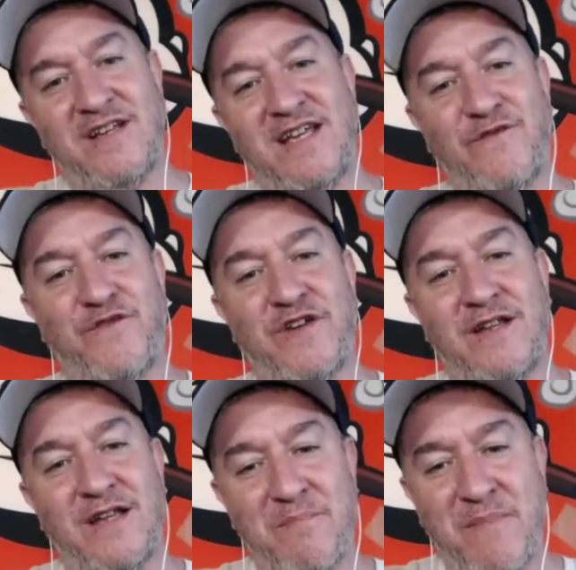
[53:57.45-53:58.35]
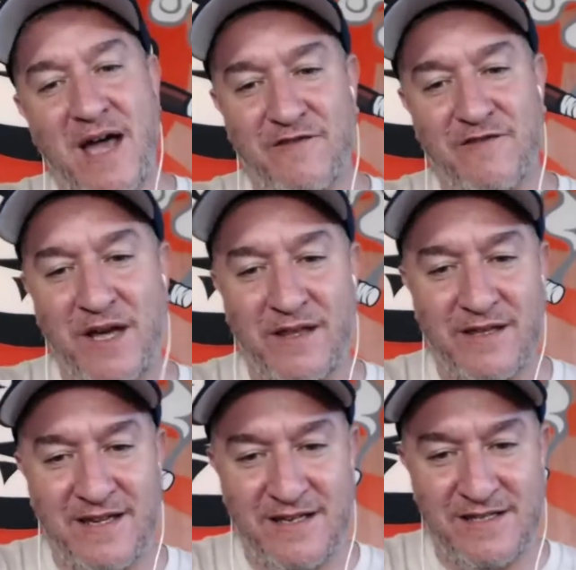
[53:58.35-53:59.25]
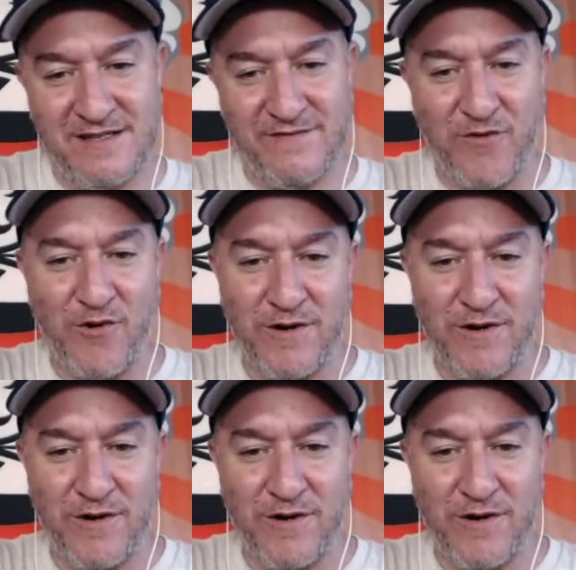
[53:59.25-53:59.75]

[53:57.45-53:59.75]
infinite amount of melodies for